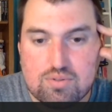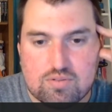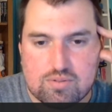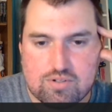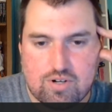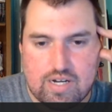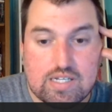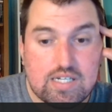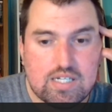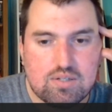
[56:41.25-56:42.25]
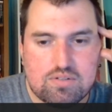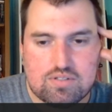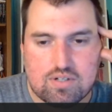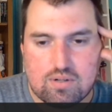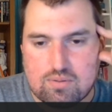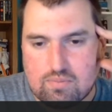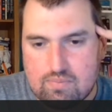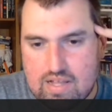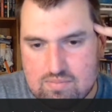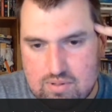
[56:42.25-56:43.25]
That's what I was trained to do. So
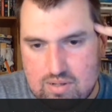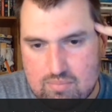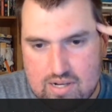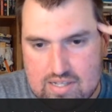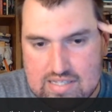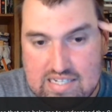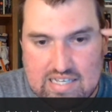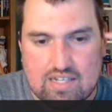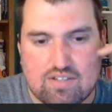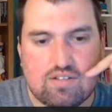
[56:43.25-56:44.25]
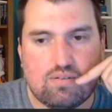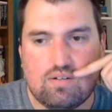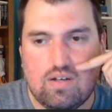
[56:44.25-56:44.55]
that's what I'm kind of leaning into.